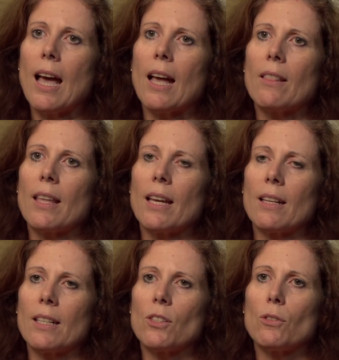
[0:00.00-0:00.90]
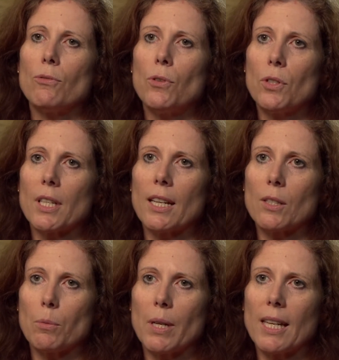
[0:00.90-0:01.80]
And then I do 4
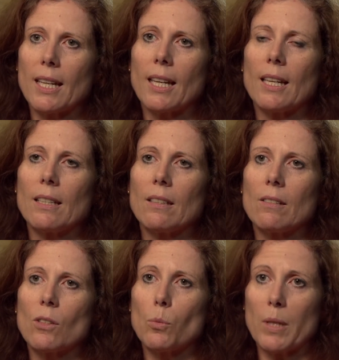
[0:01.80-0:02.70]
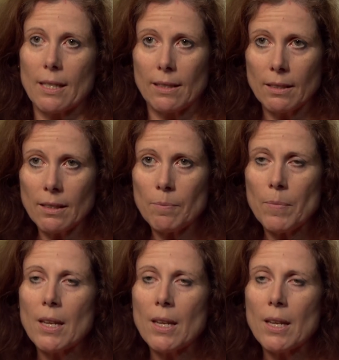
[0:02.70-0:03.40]
days a week in Switzerland